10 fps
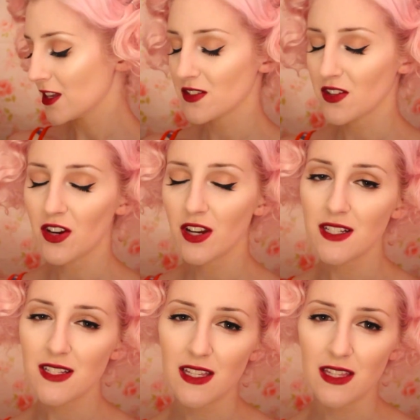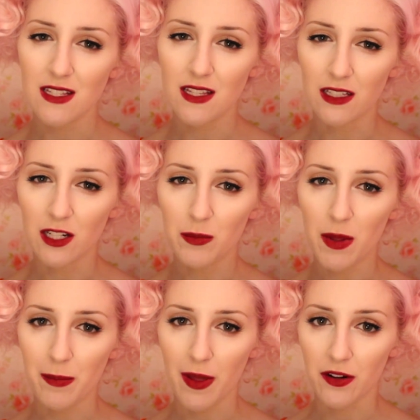So you're going to see these a little
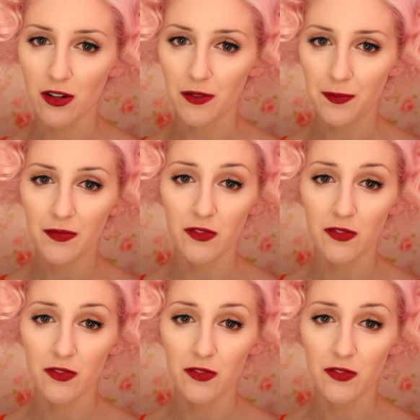bit better